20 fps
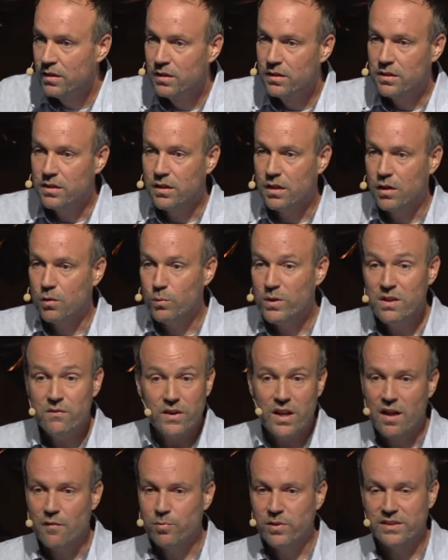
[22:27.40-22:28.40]
You know, we even
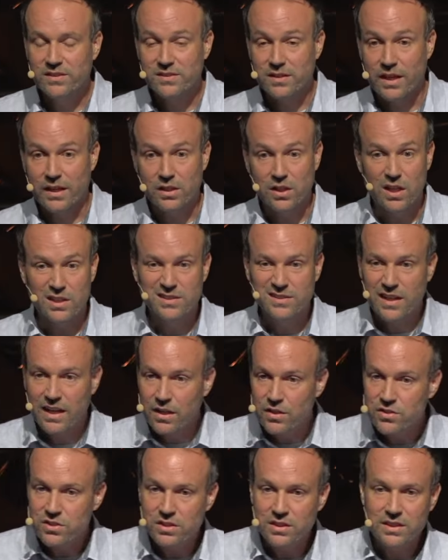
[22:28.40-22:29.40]
have places like Los
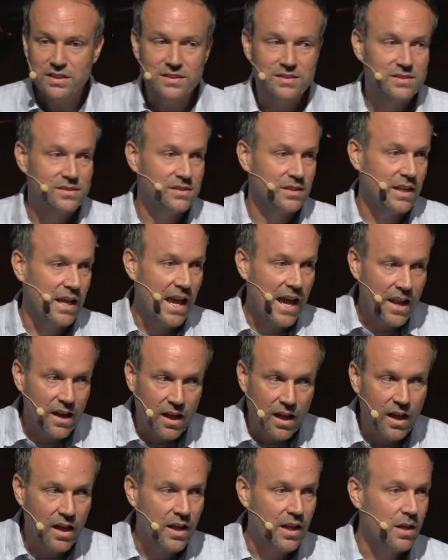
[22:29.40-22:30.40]
Angeles and
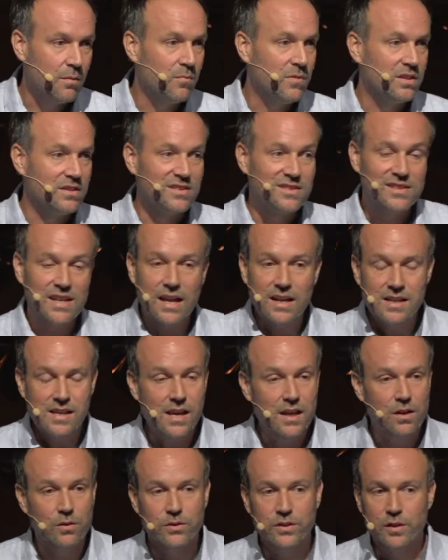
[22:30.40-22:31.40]
Anaheim and San
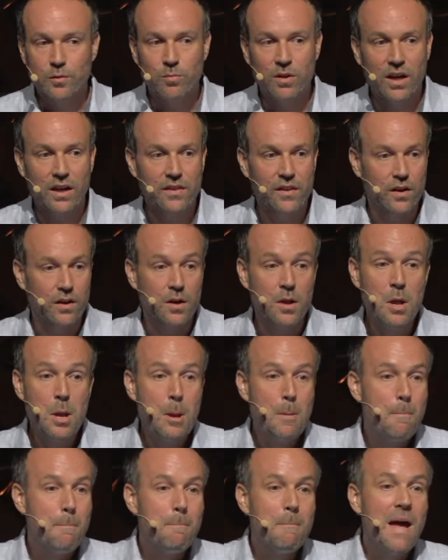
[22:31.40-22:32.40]
Diego nearby that are
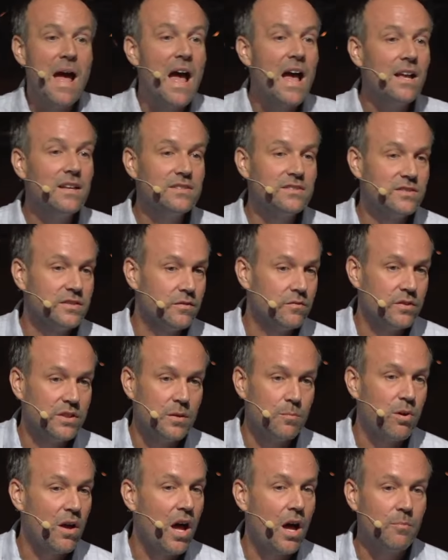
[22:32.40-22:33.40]
massively
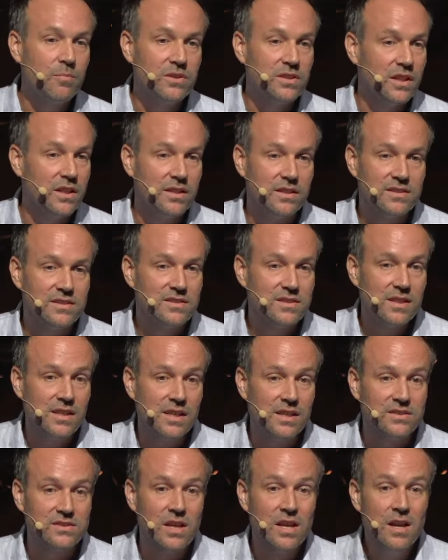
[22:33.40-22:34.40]
populated
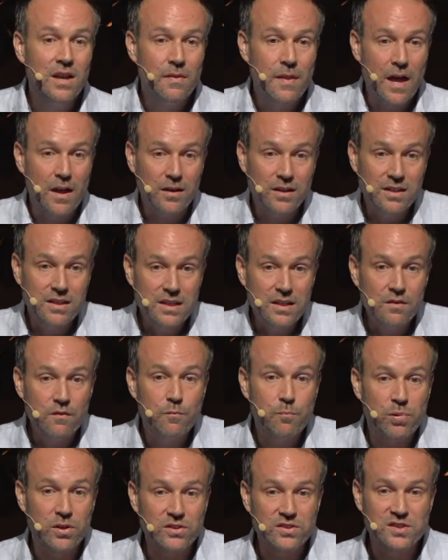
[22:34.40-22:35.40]
cities that
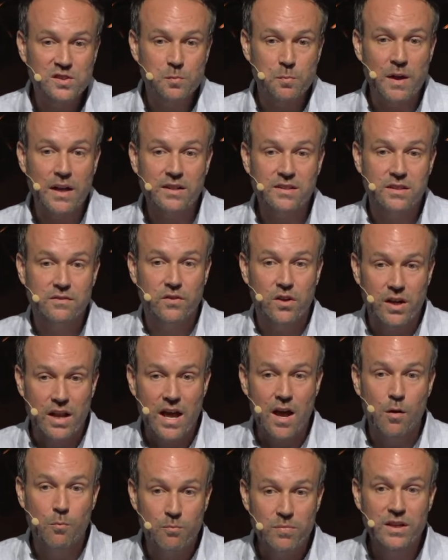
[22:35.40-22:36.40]
give perspective on
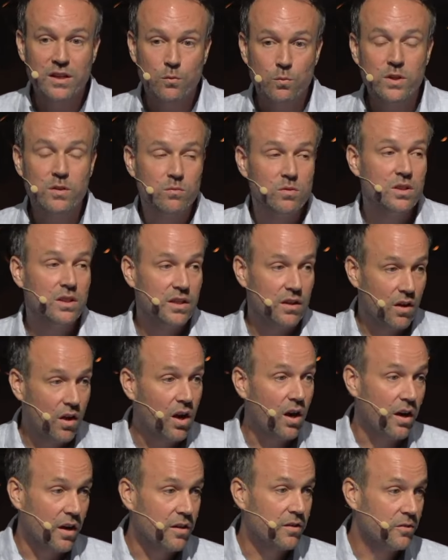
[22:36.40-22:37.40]
how big we really
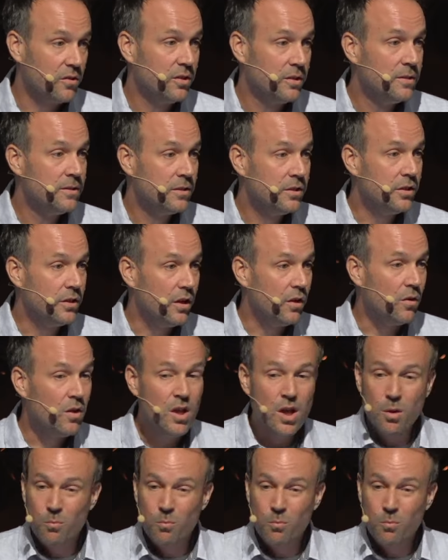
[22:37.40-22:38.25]
are, you know.